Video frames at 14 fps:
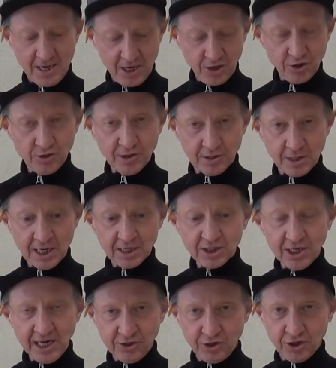you can
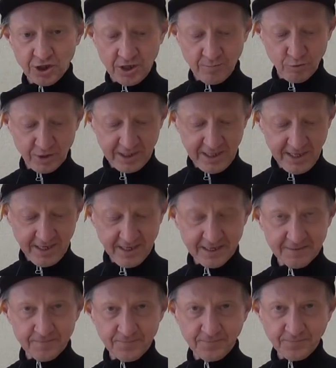touch a mosaic.
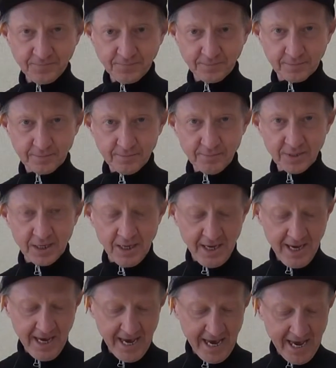
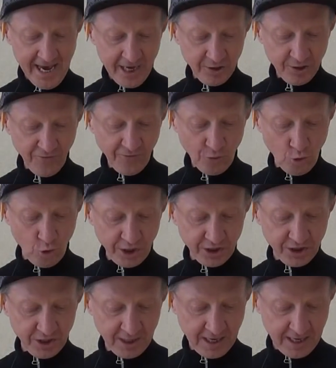And of course,